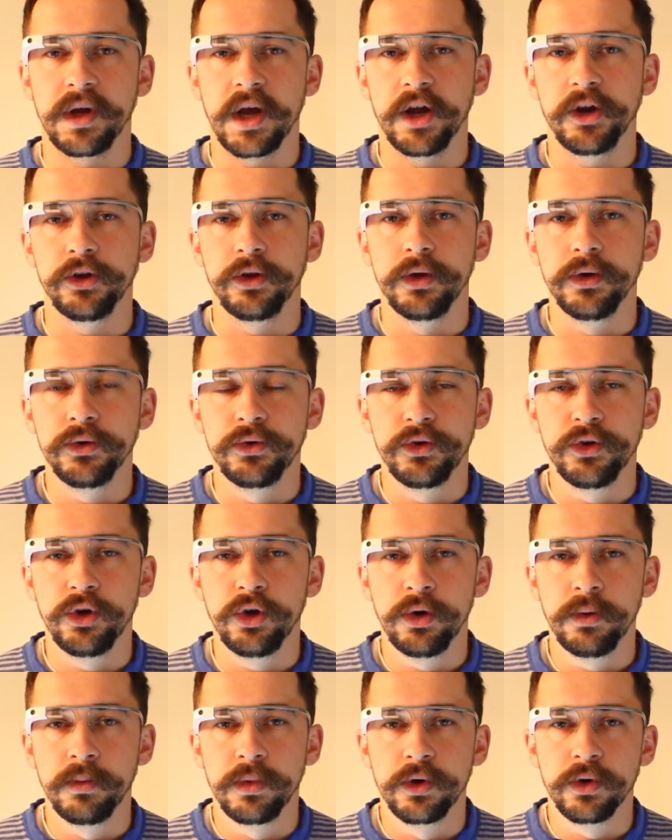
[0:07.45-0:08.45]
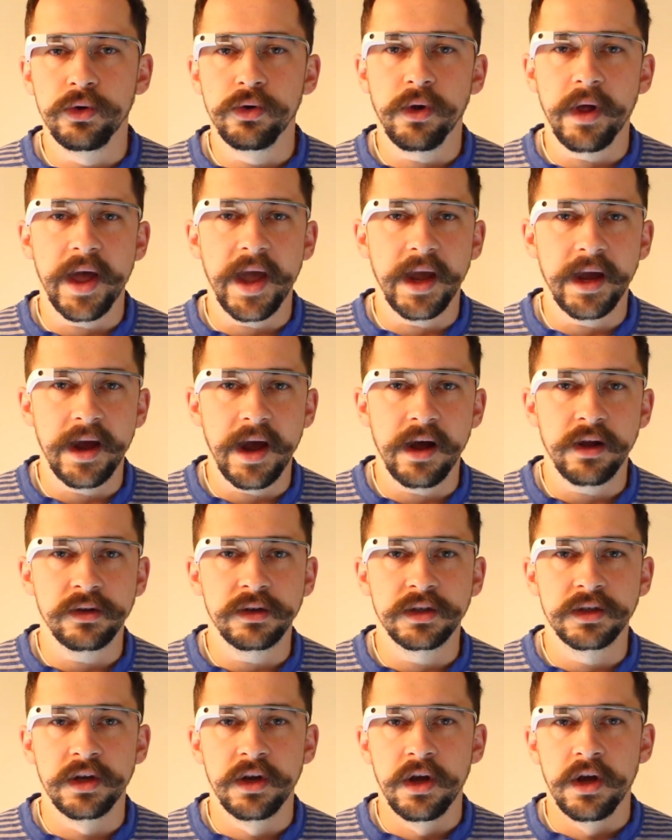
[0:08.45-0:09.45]
We got YouTube, Google
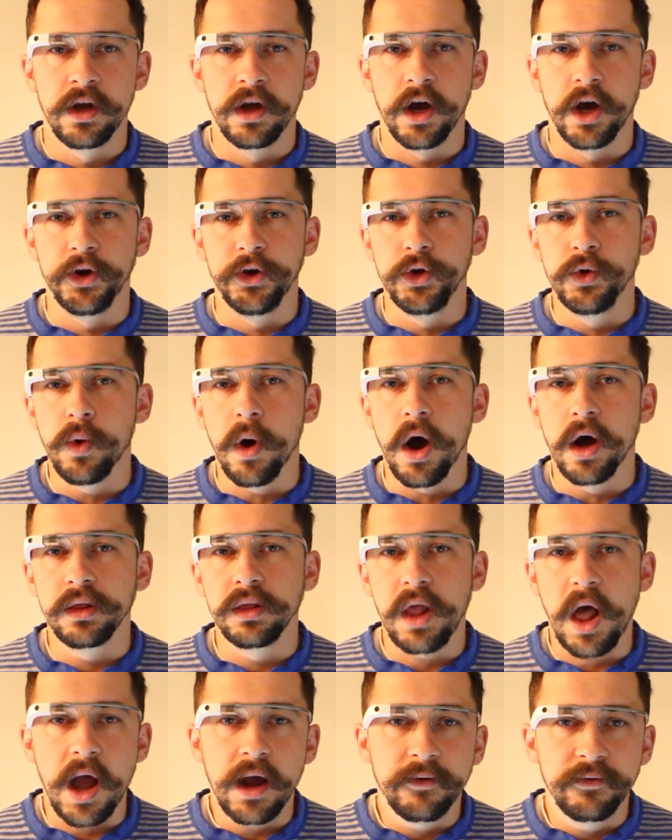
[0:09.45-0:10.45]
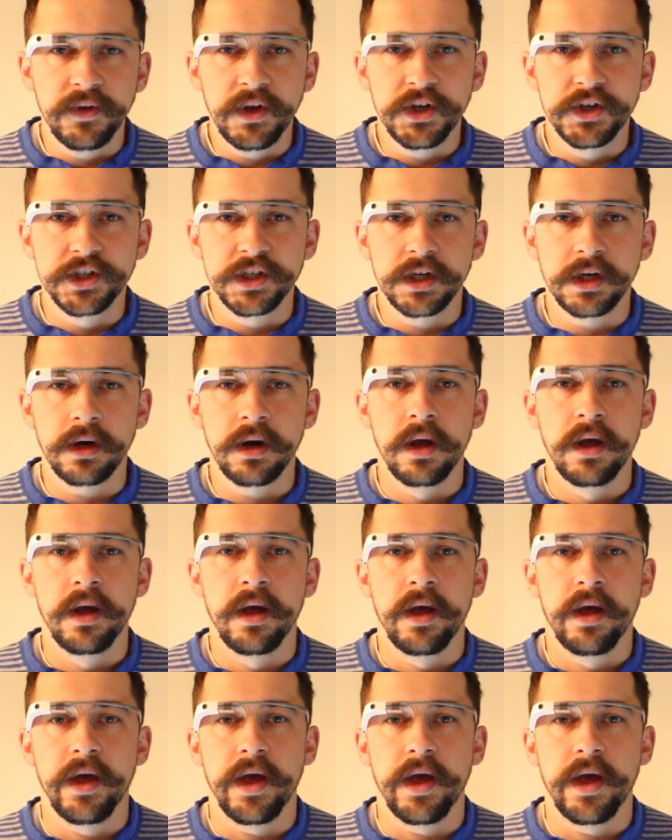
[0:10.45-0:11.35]
Hangouts, a new unlock feature,